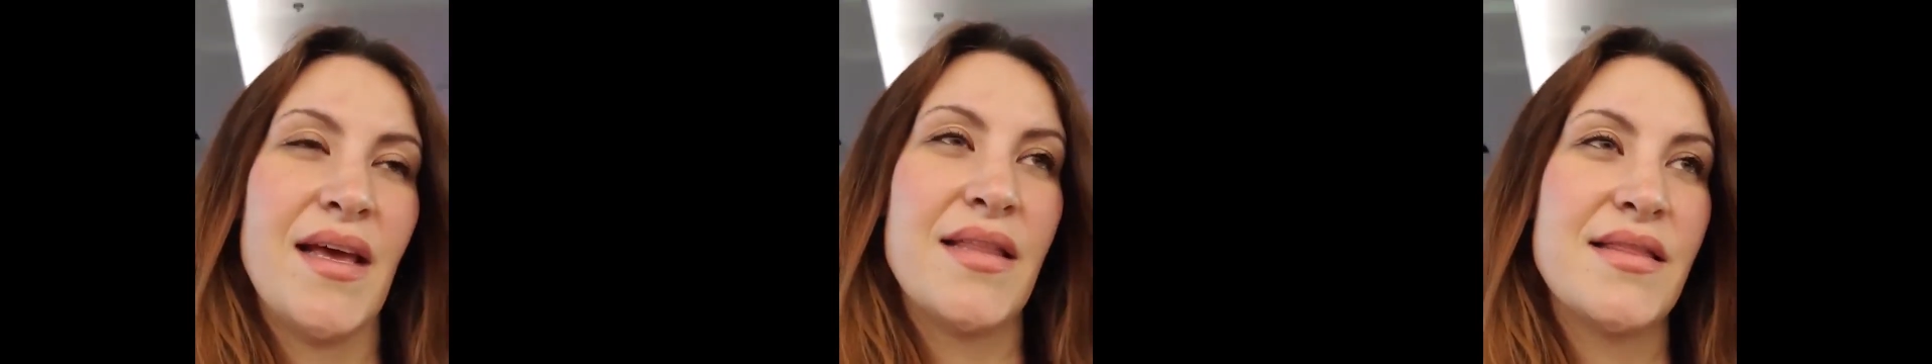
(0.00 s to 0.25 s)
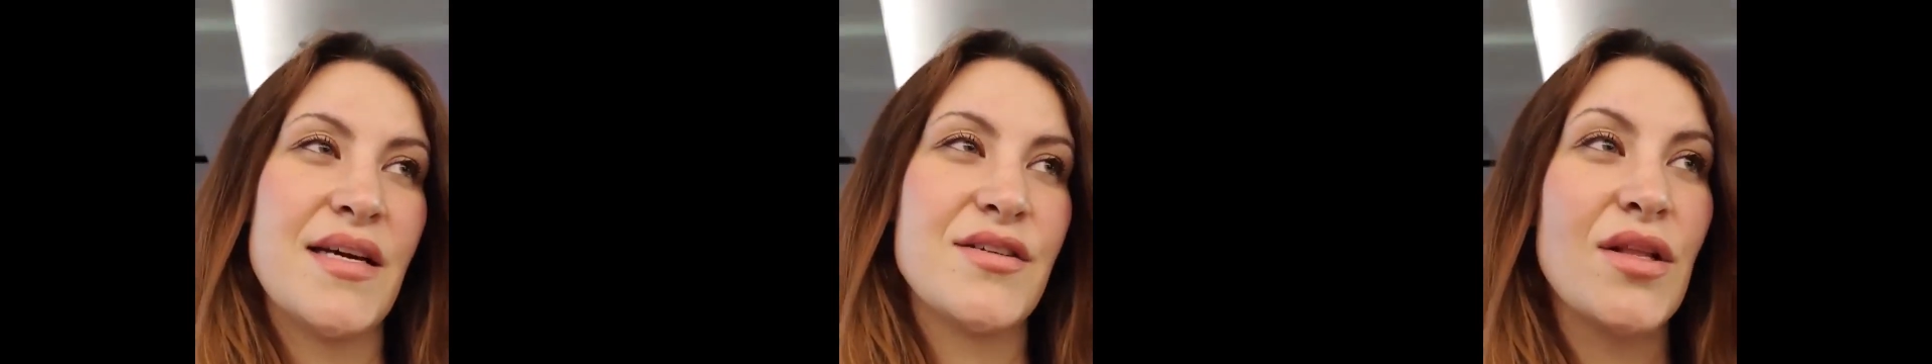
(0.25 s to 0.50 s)

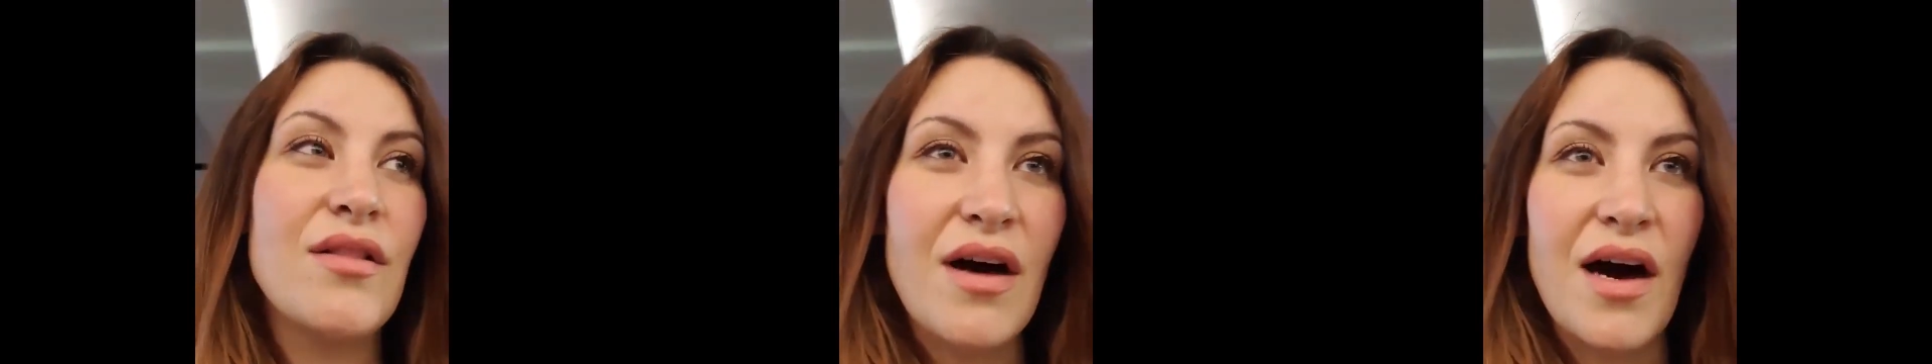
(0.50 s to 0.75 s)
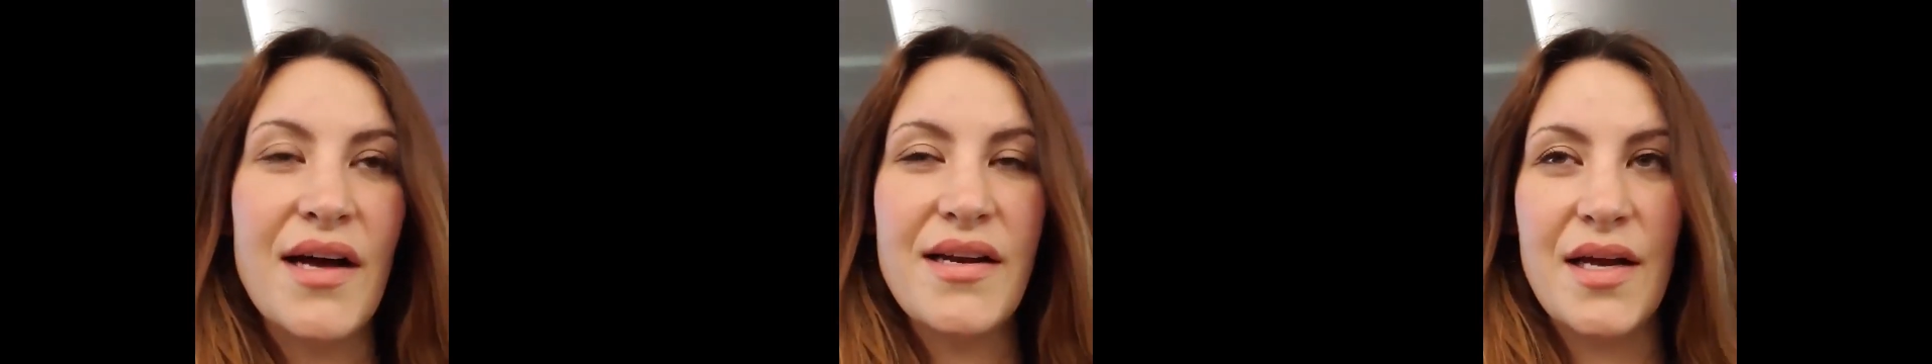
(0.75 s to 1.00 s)
there's a
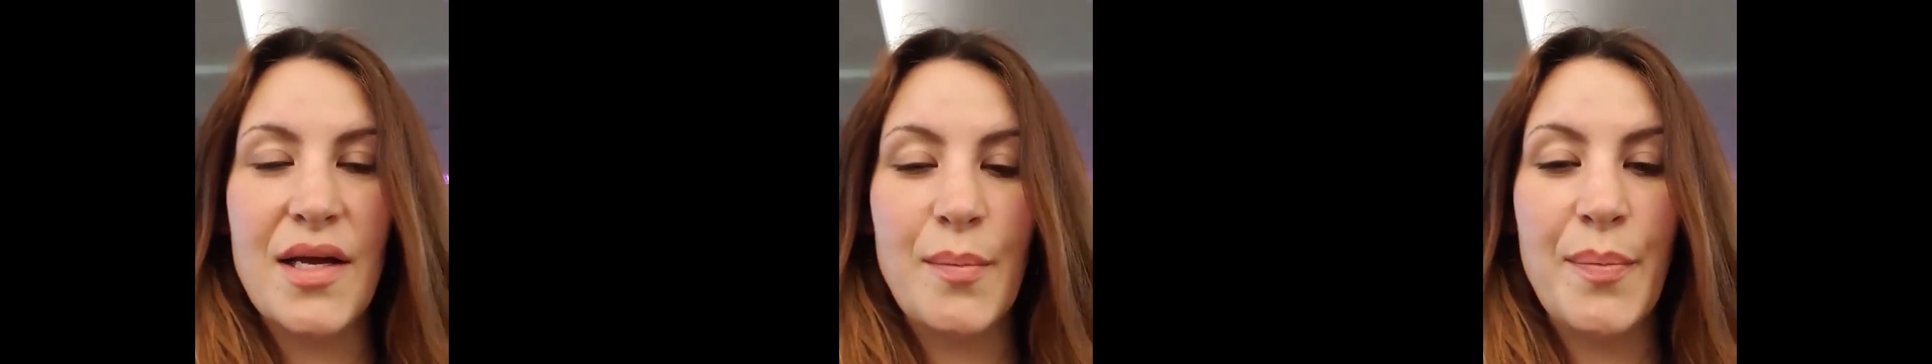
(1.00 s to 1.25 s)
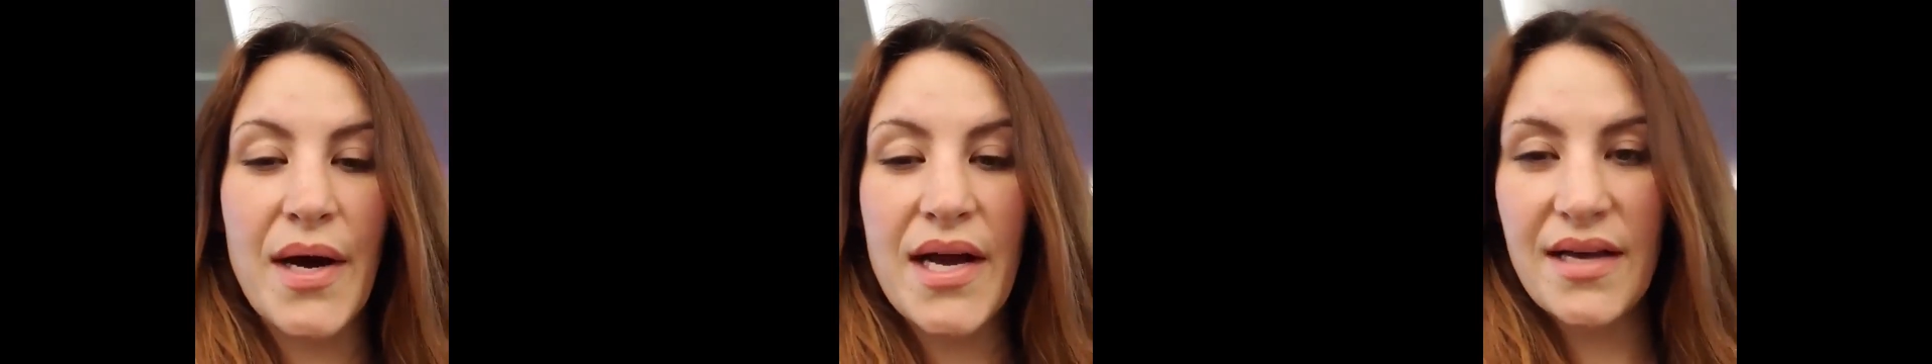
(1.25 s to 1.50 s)
lot,
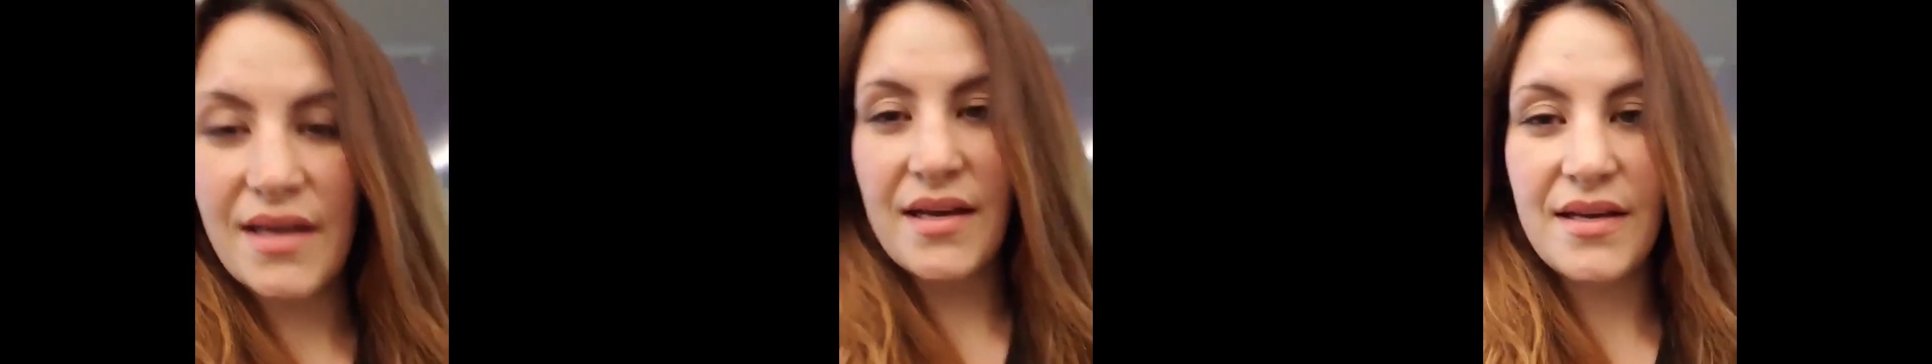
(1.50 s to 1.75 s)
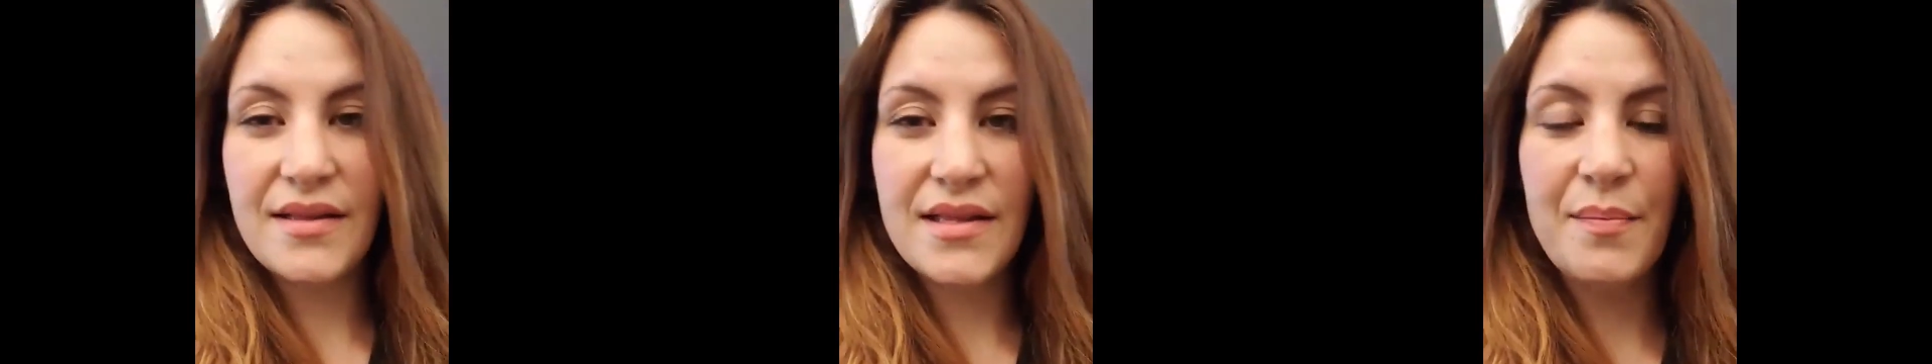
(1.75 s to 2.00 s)
but
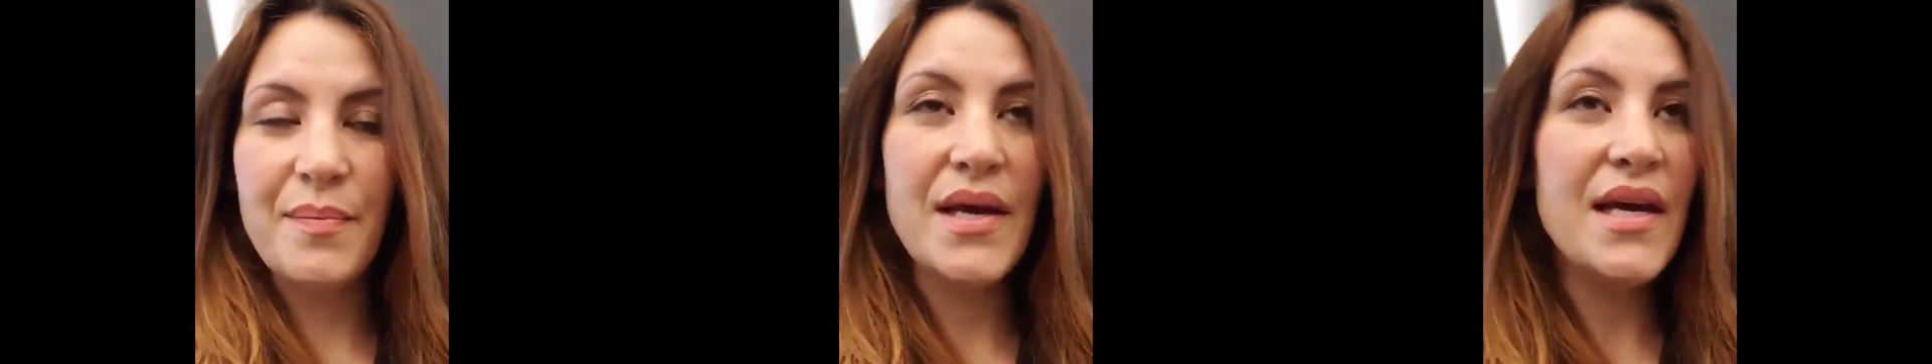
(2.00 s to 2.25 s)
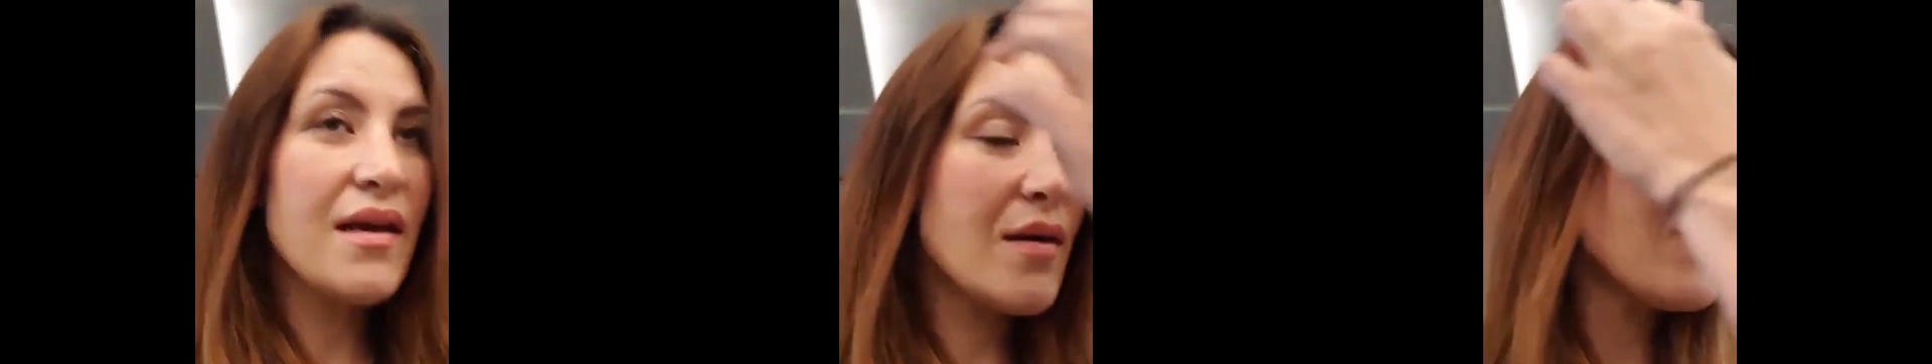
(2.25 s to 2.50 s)
the
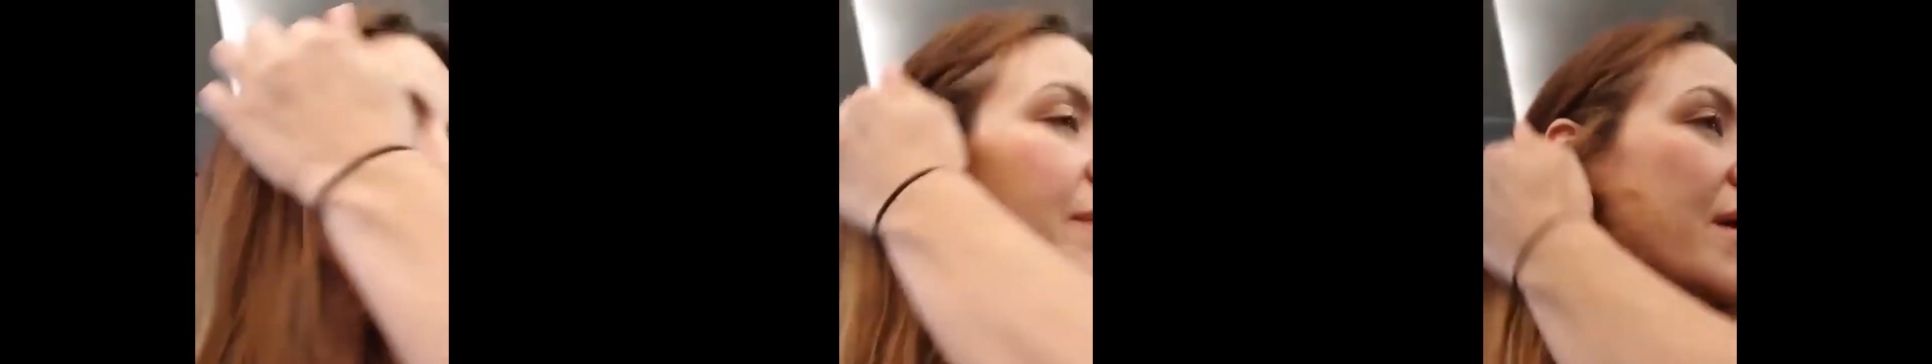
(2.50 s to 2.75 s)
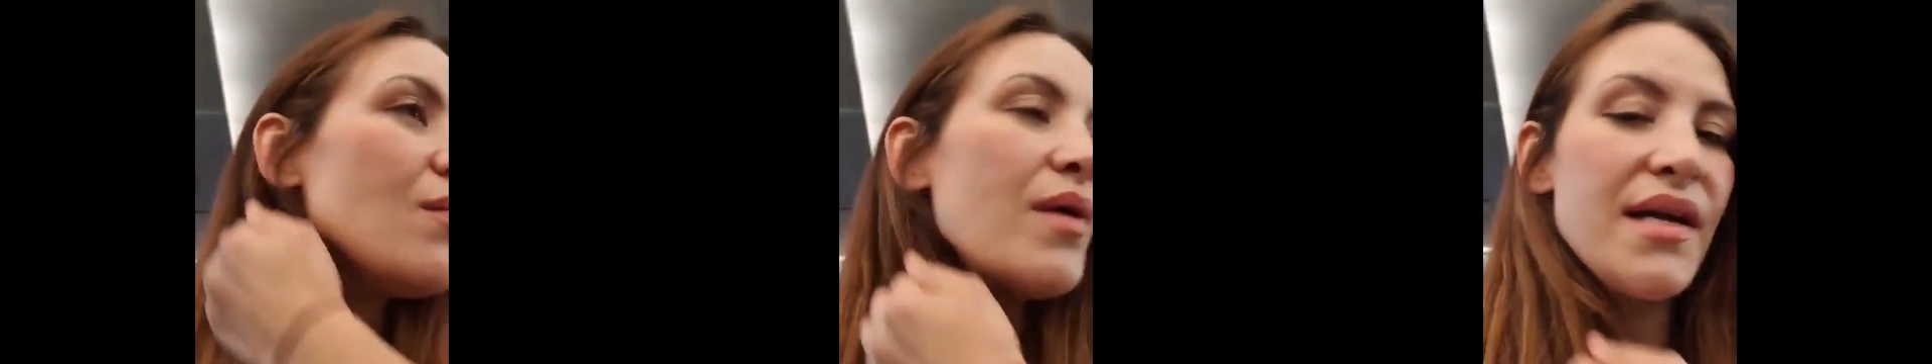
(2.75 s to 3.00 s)
big
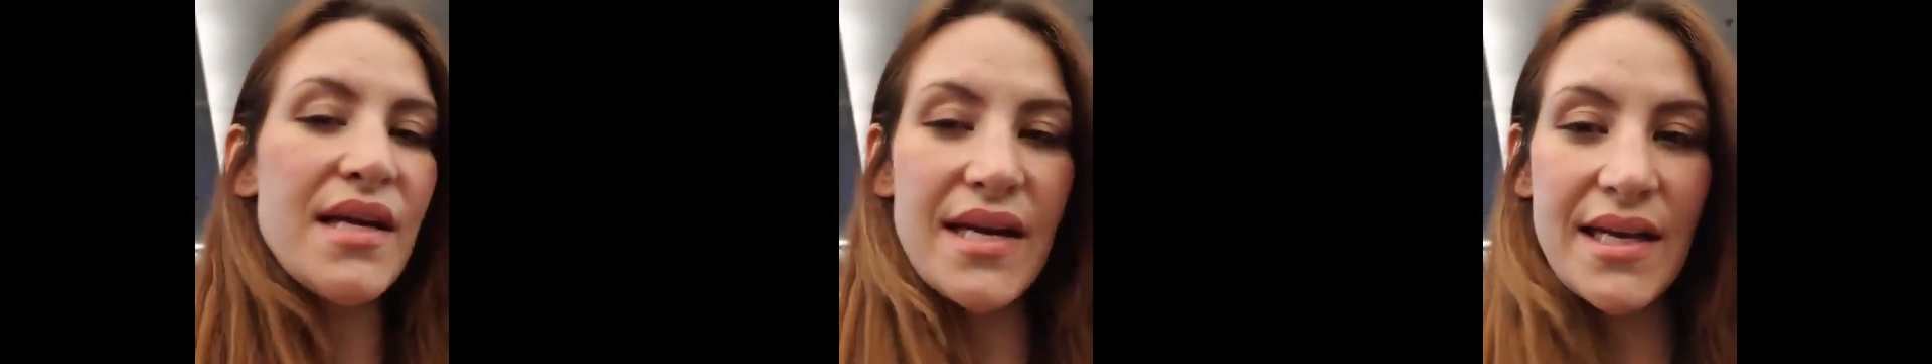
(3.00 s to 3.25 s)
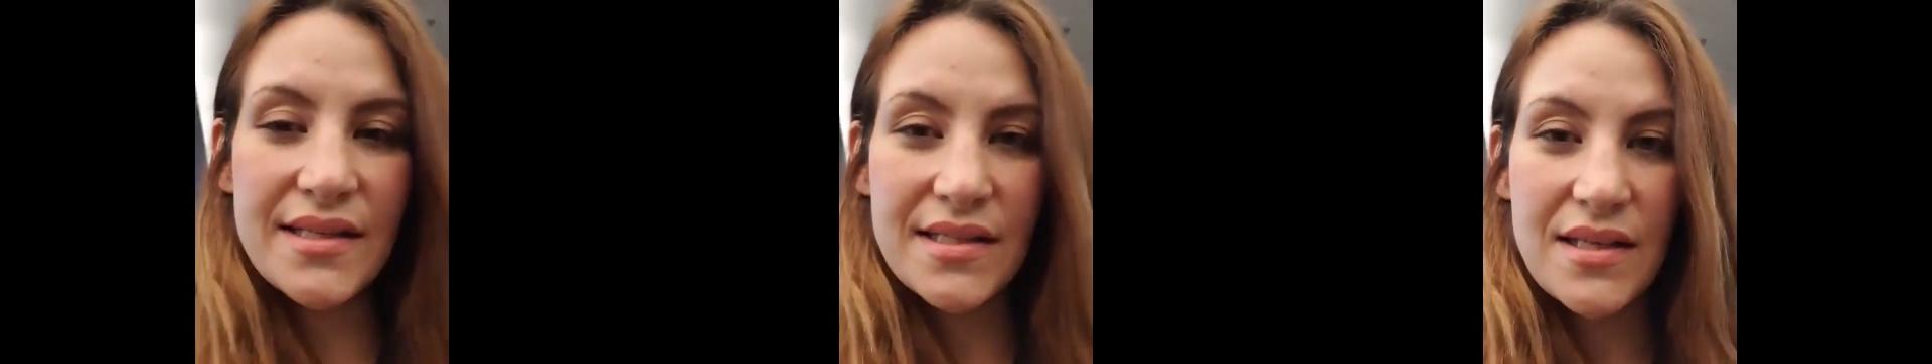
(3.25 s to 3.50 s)
one
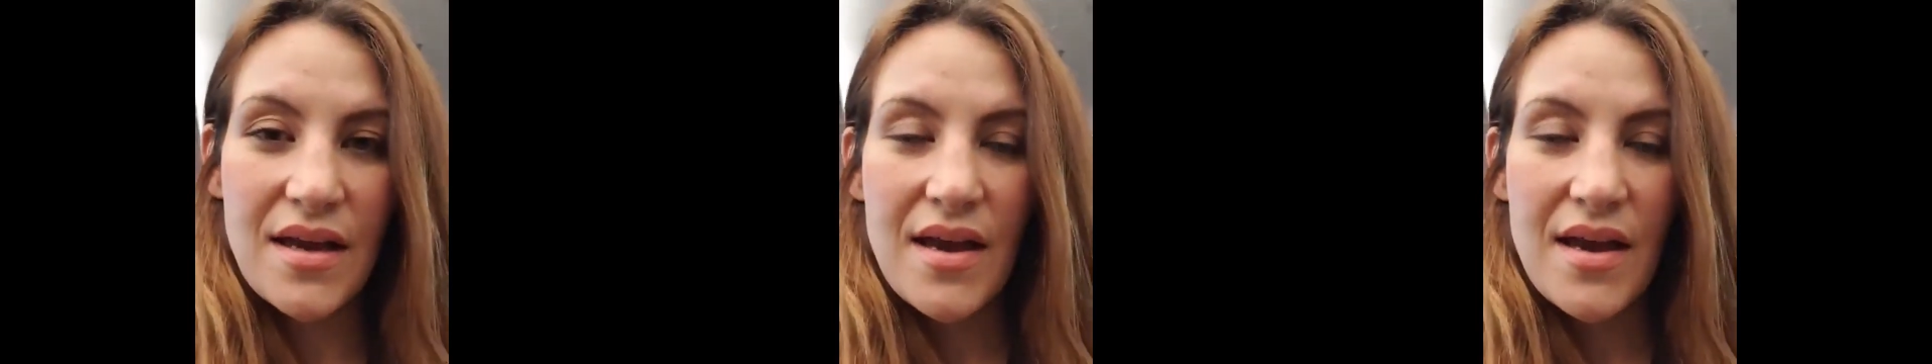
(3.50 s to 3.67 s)
is